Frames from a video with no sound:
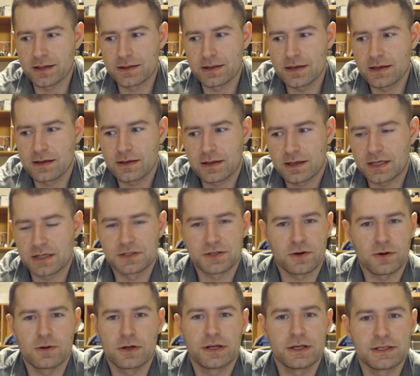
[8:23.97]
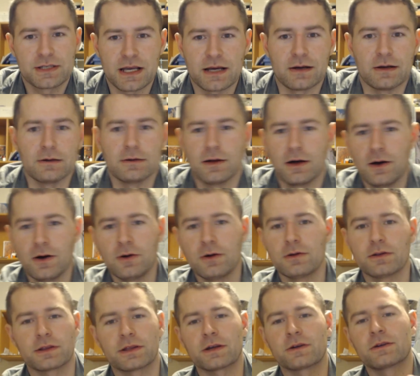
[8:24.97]
And the kids are horny as hell.
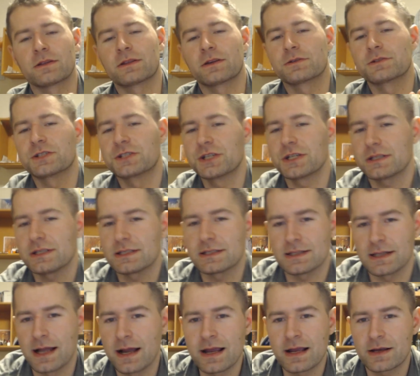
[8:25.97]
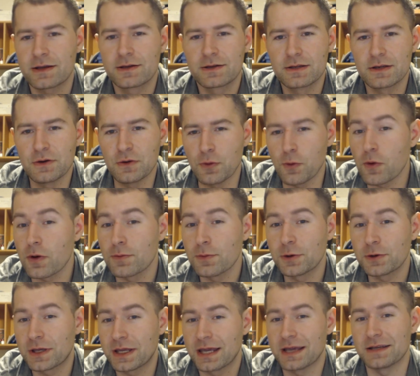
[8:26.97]
They're just like
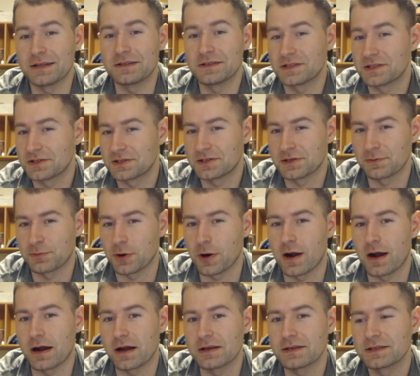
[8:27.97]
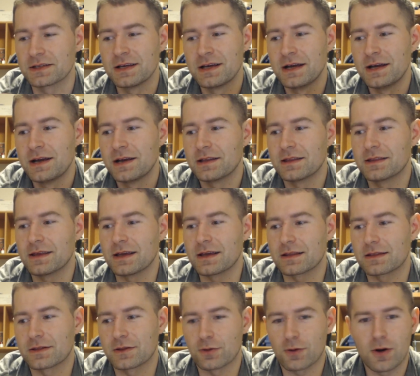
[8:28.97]
normal kids, surprise,
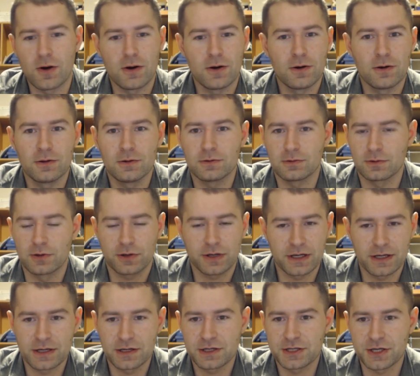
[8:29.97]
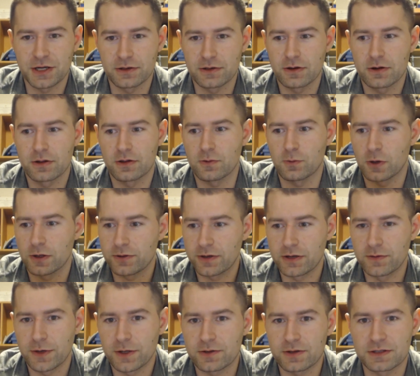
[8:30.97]
that they're all looking at each other. They're
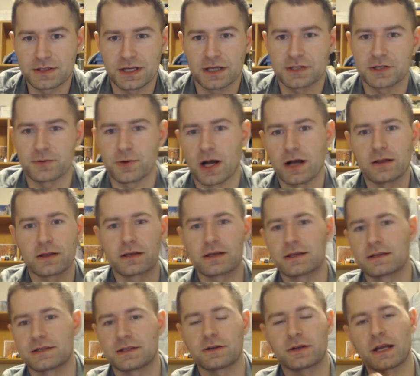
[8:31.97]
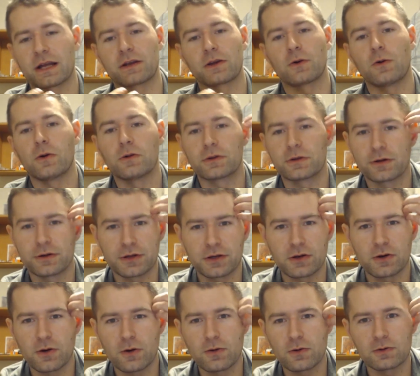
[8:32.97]
wondering about their sexuality as they're getting older,
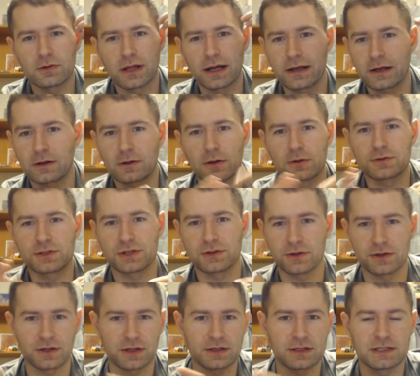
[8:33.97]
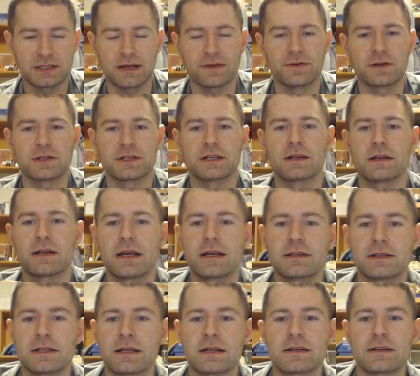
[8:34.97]
you know, like closer to 17 and
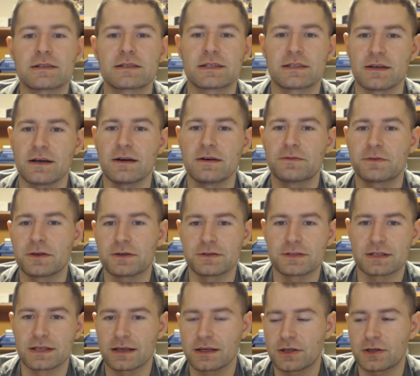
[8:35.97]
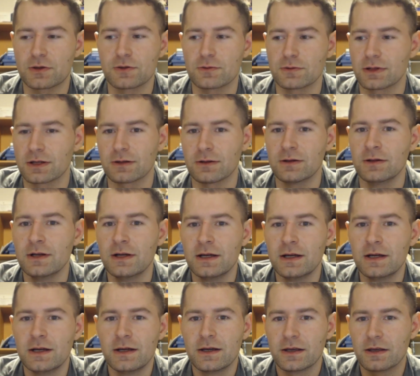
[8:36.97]
18 and stuff. There's like cute little,
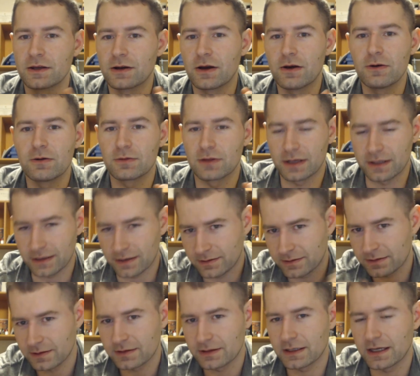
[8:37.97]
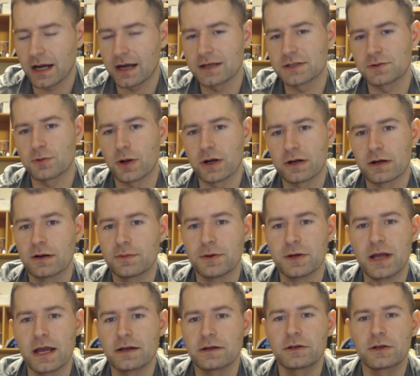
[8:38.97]
you know, like guys running up
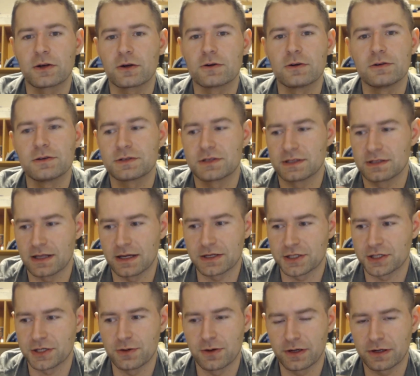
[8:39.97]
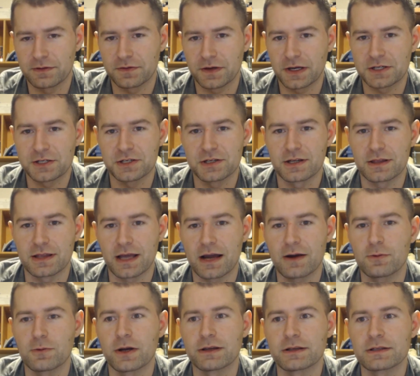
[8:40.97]
and hitting girls and like showing affection in
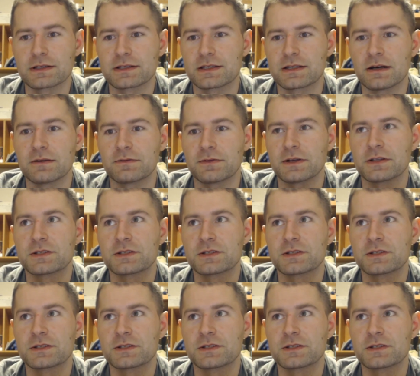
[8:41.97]
that way and stuff.